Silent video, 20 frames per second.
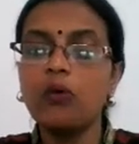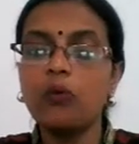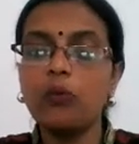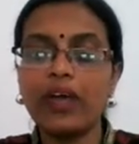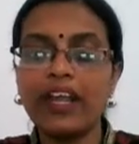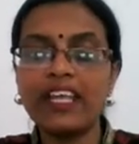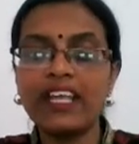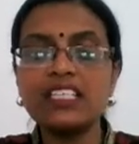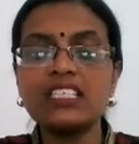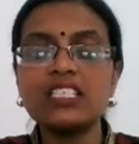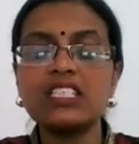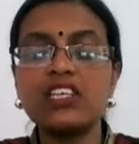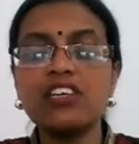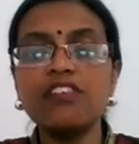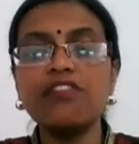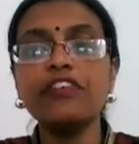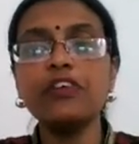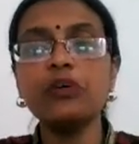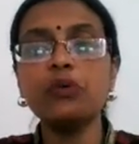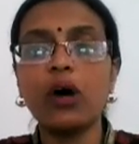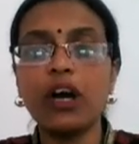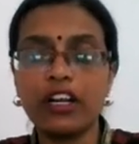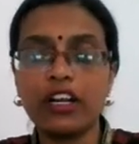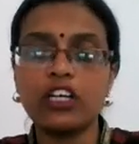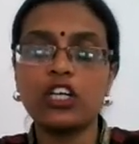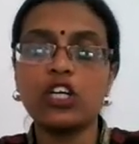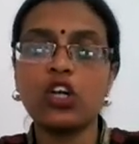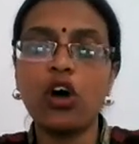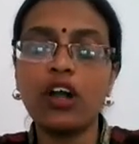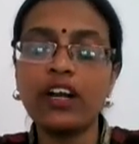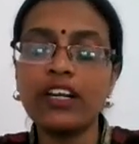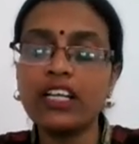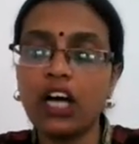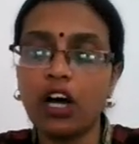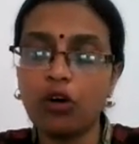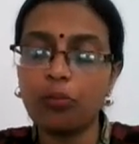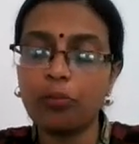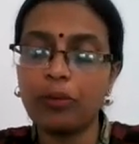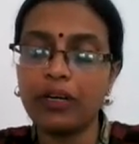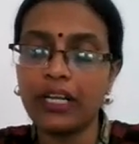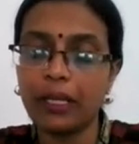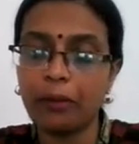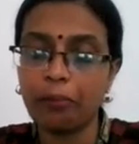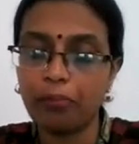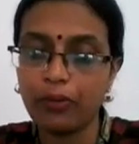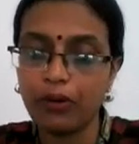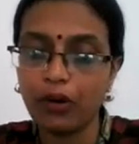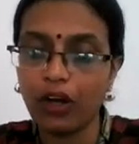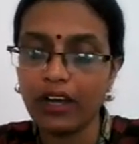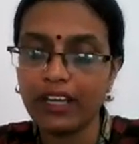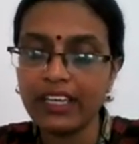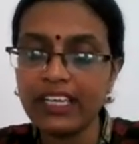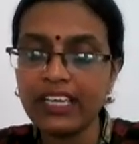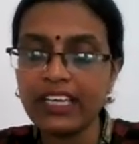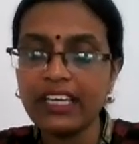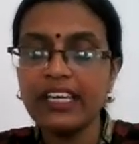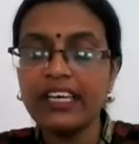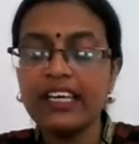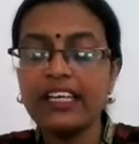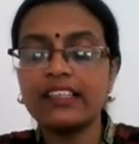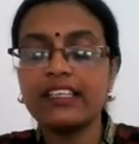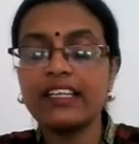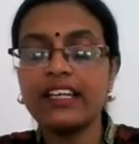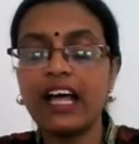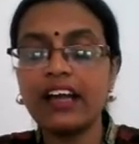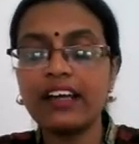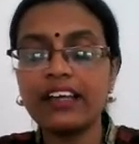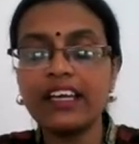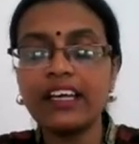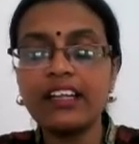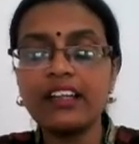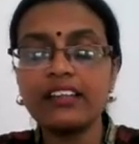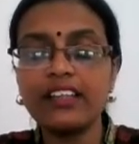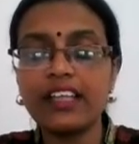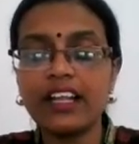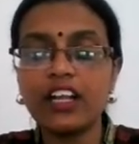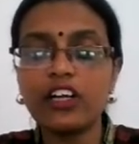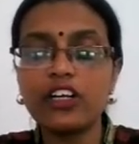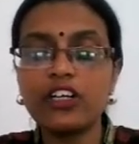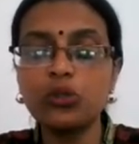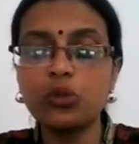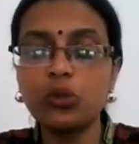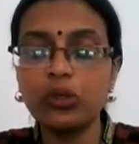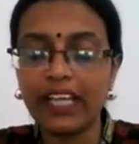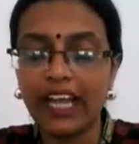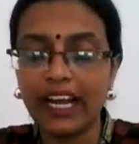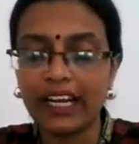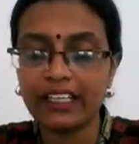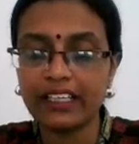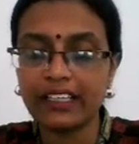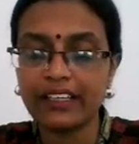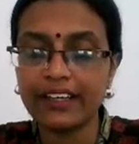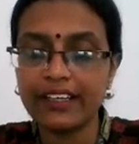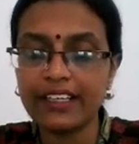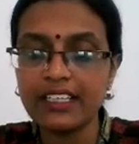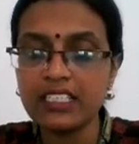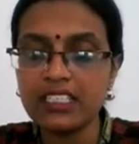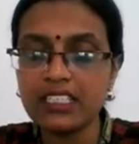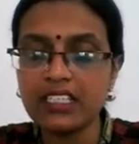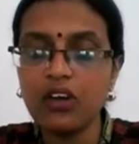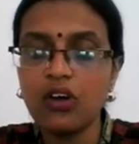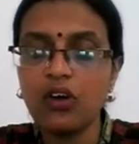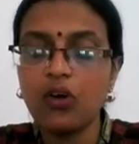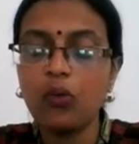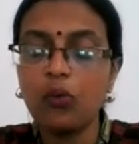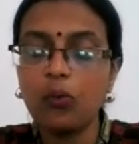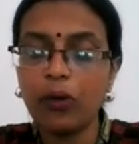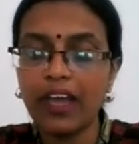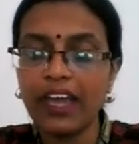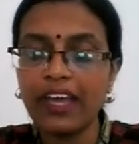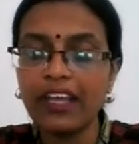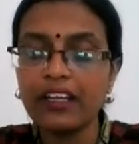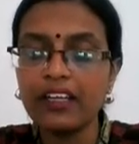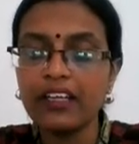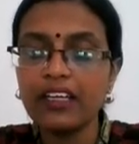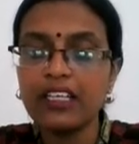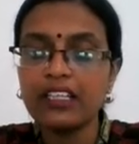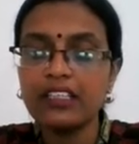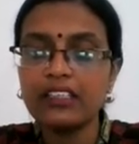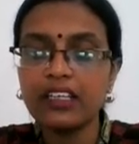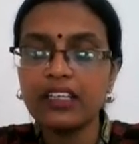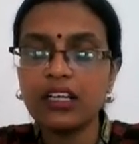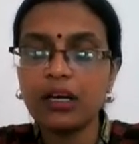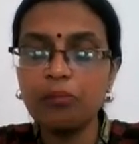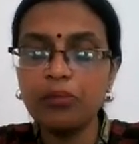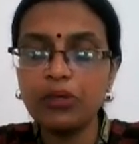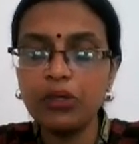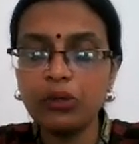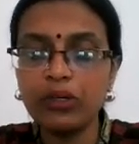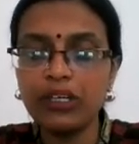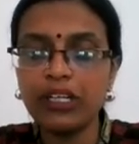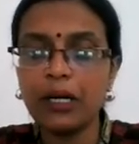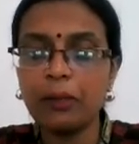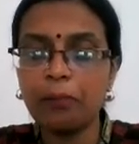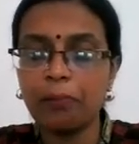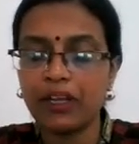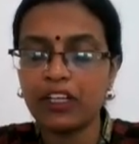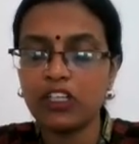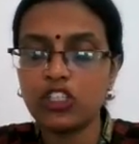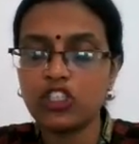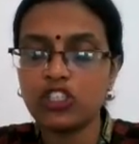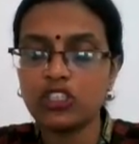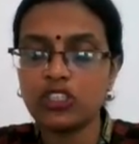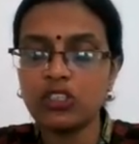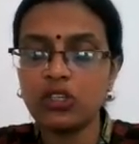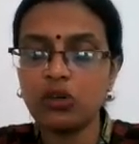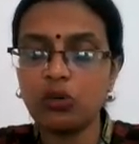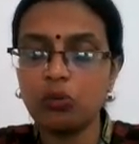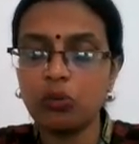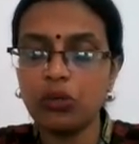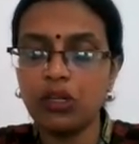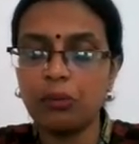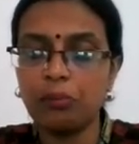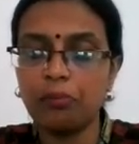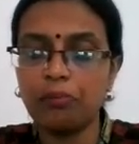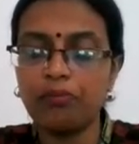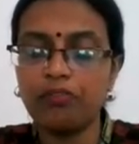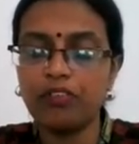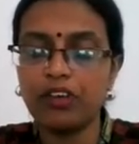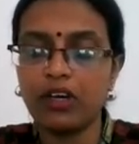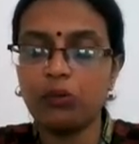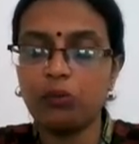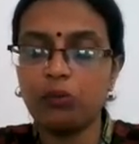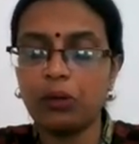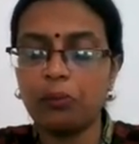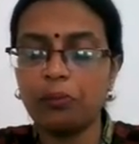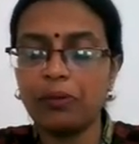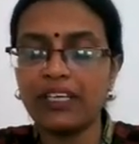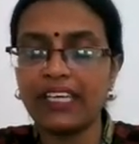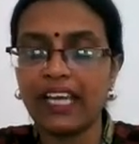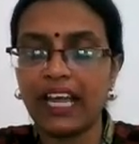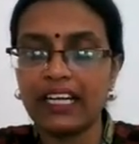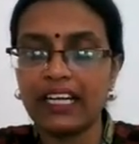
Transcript: Whereas if you are a non-government employee, then again there are two categories where the commuted pension will be